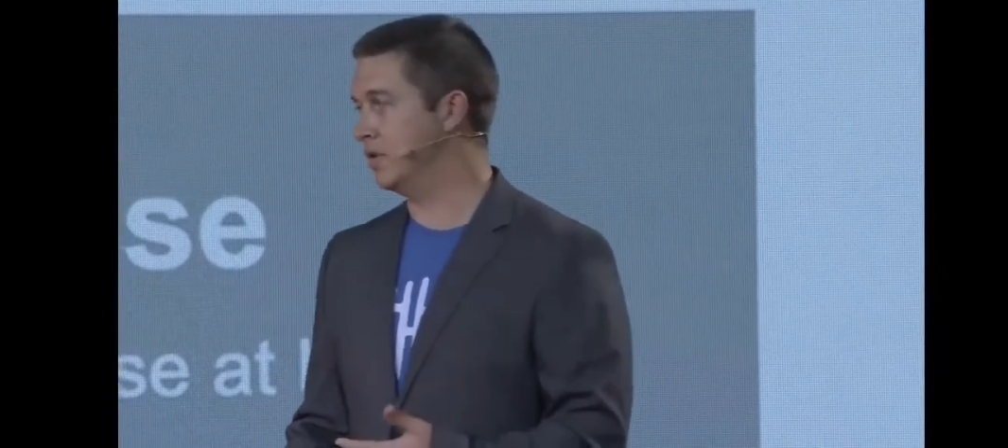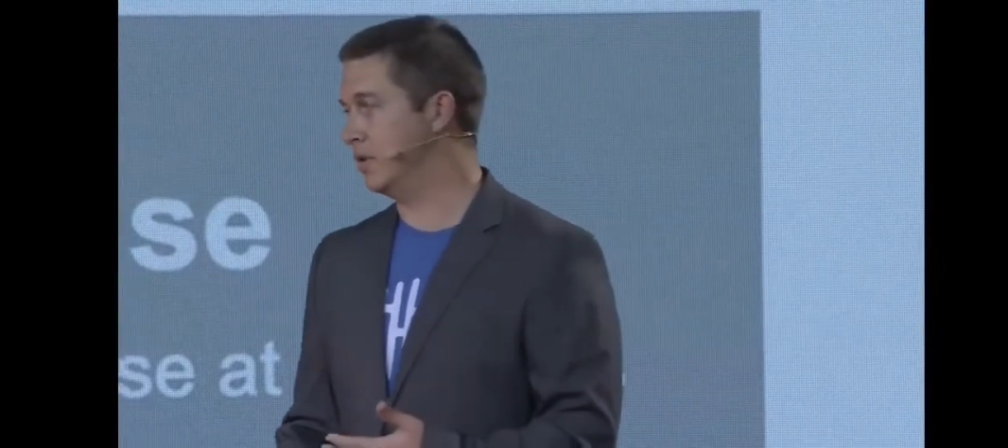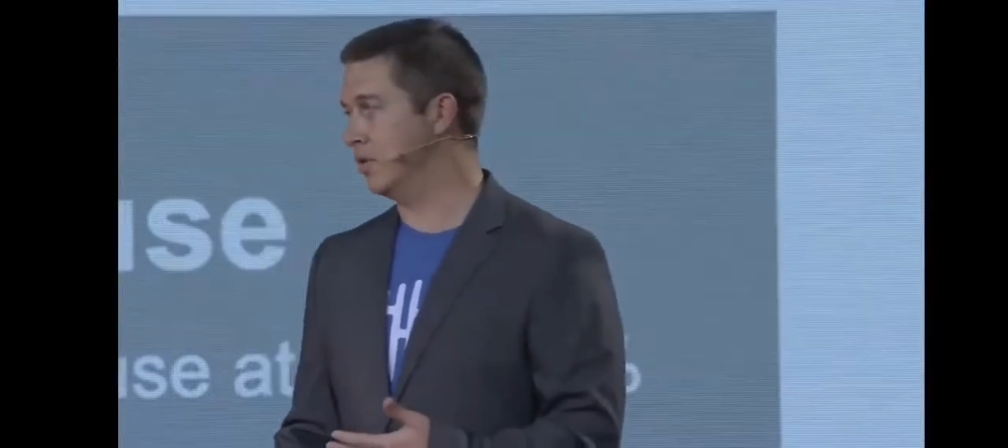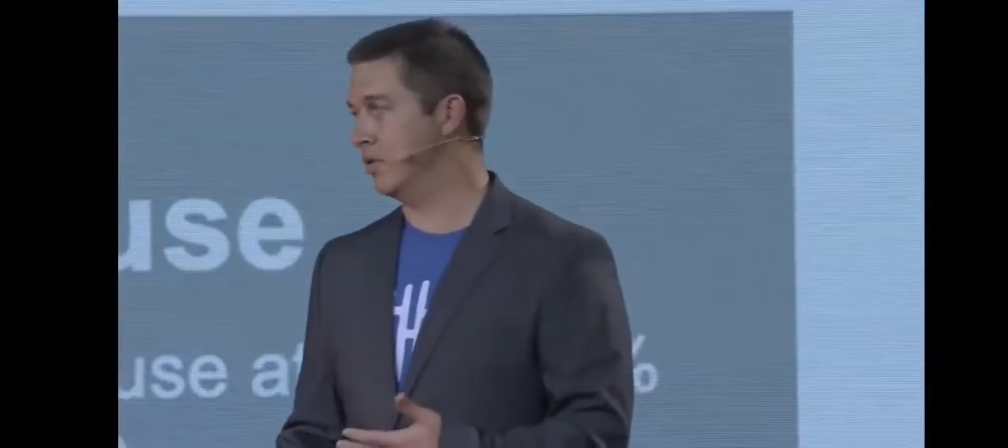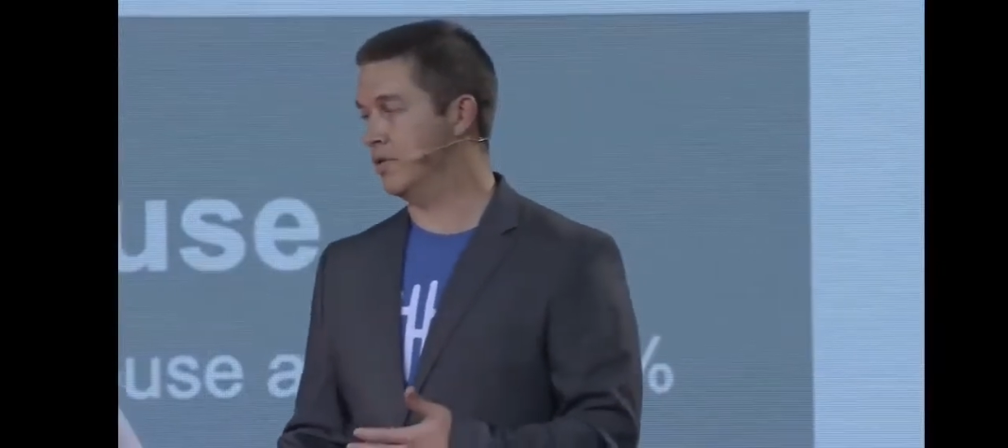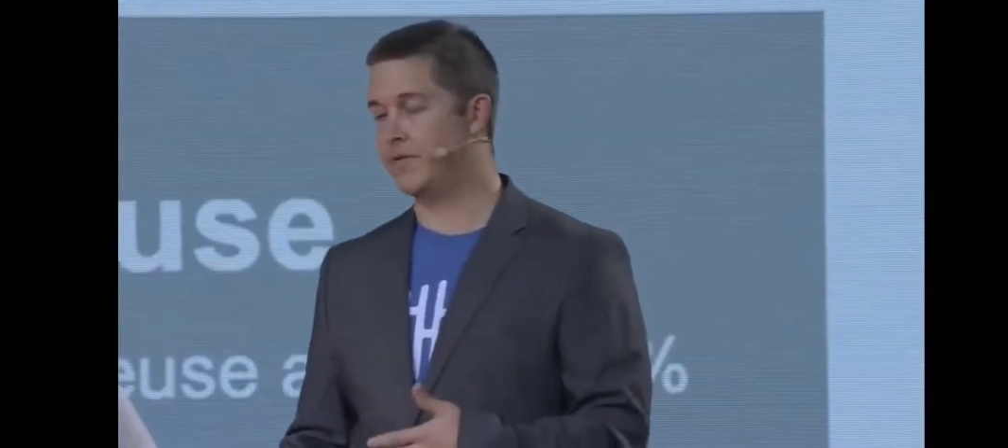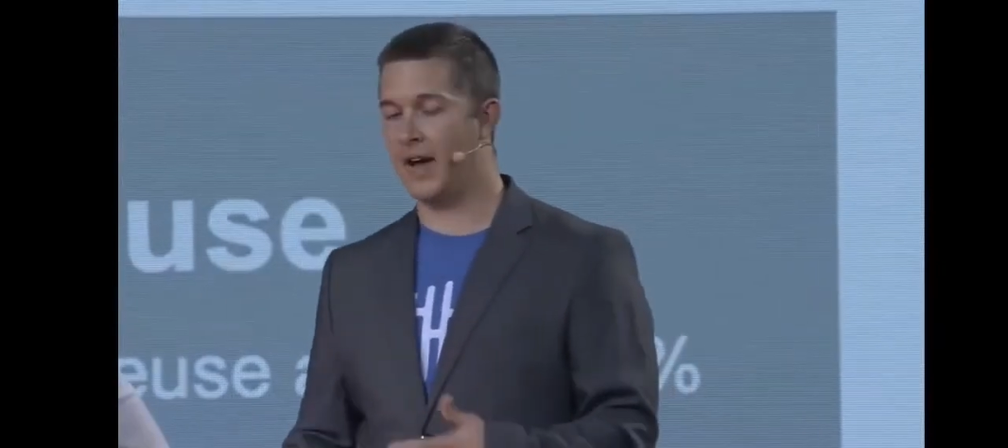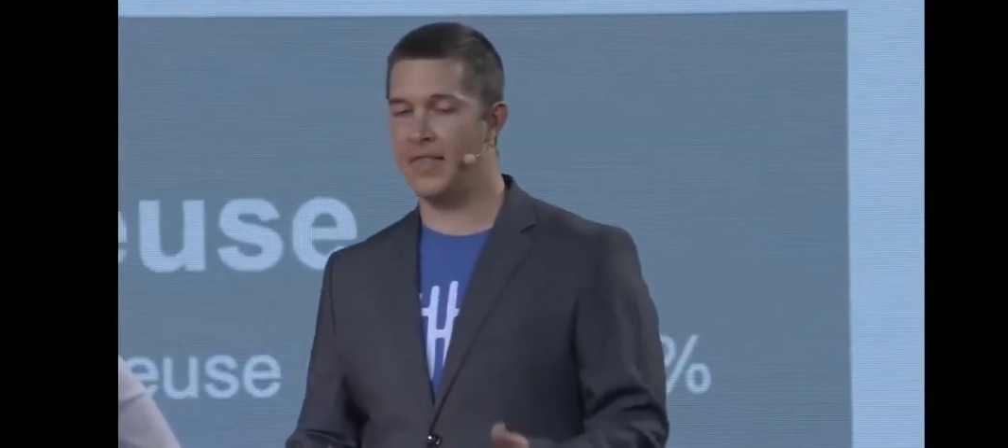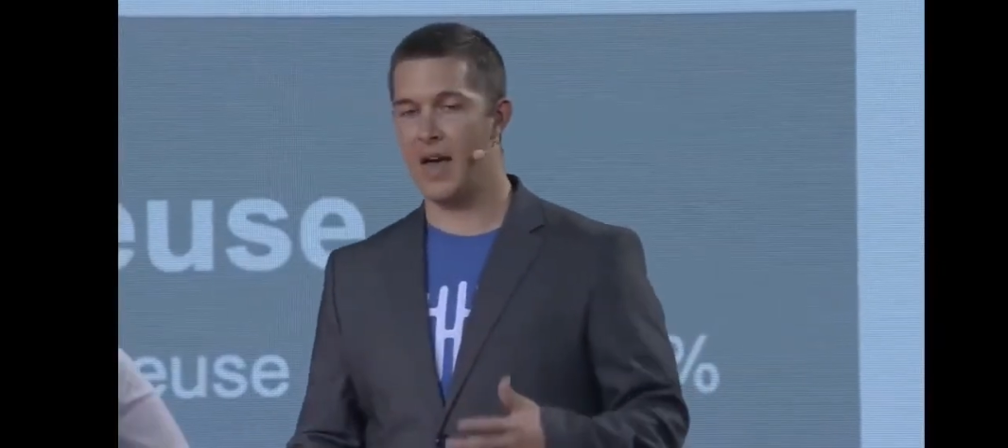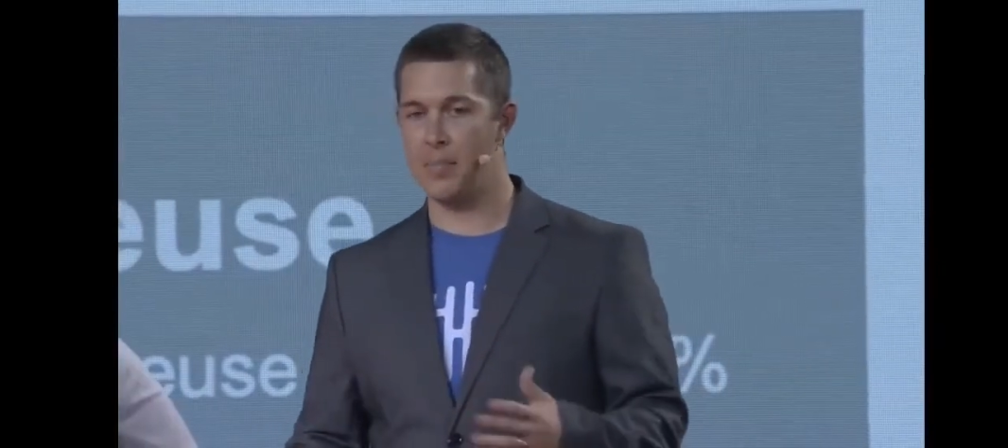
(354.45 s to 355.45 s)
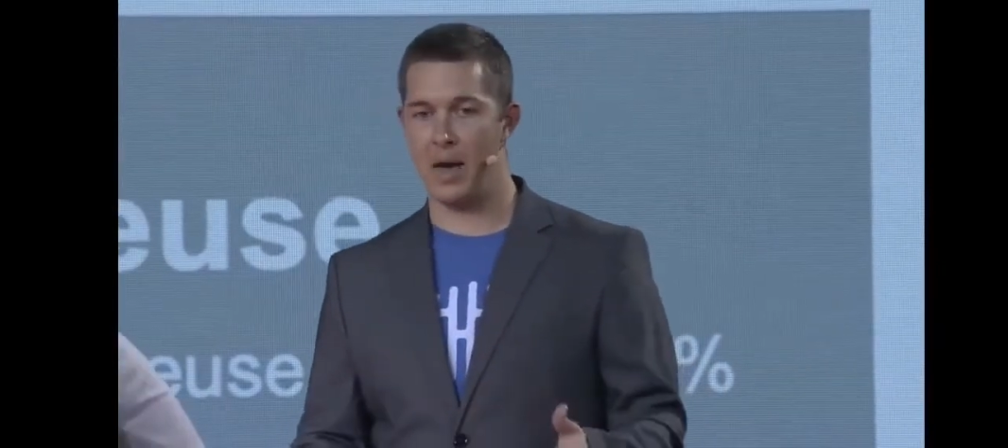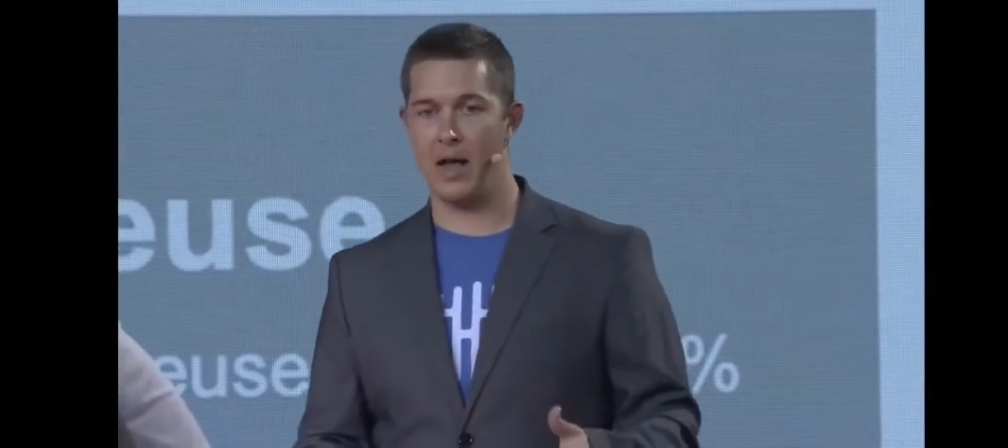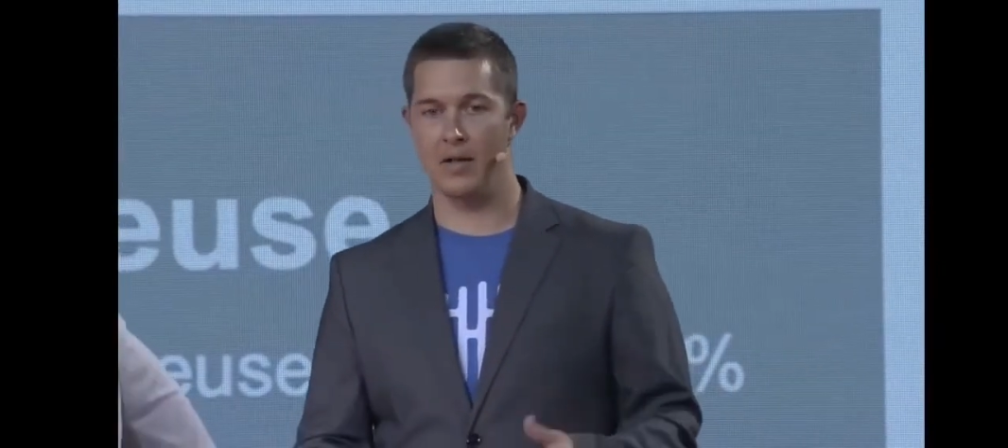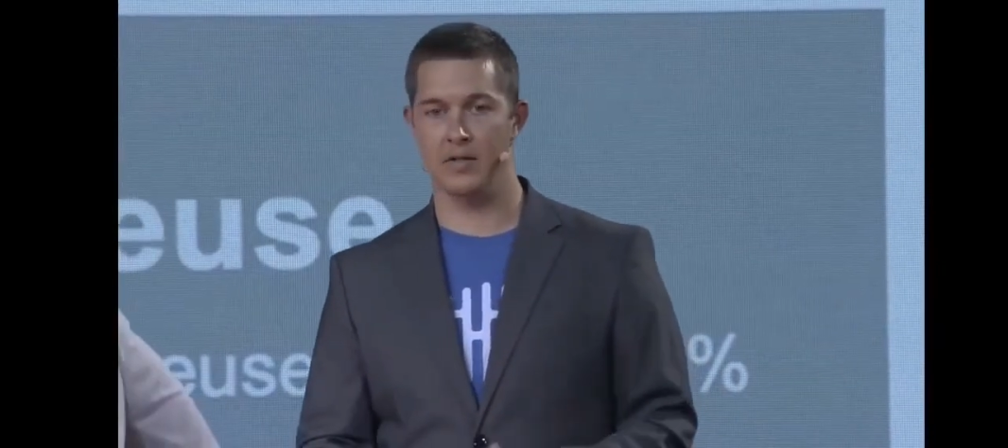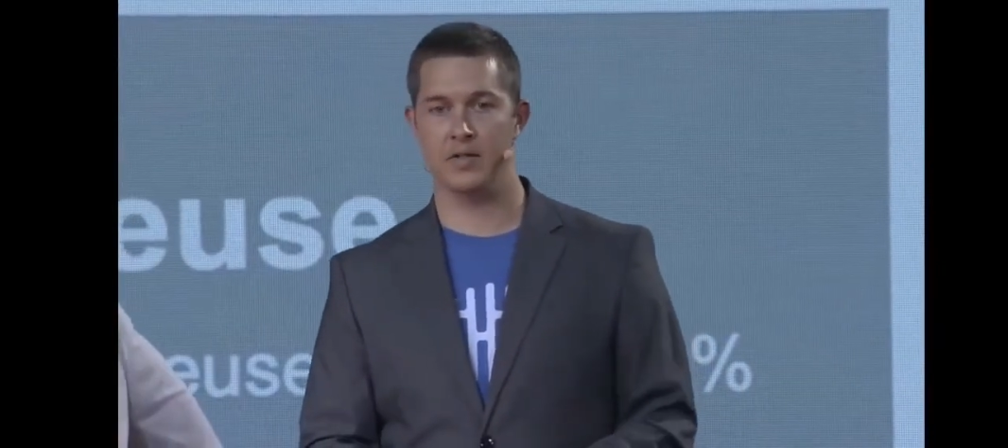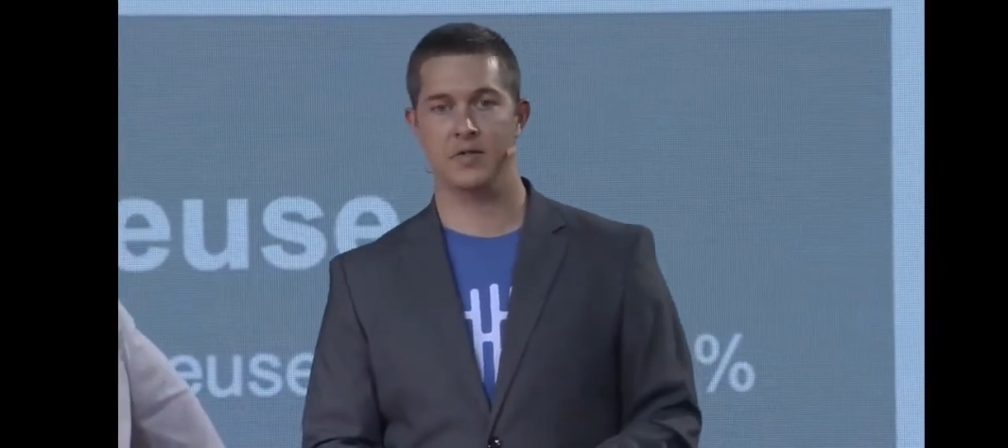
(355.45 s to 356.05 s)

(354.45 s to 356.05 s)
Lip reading: to find that balance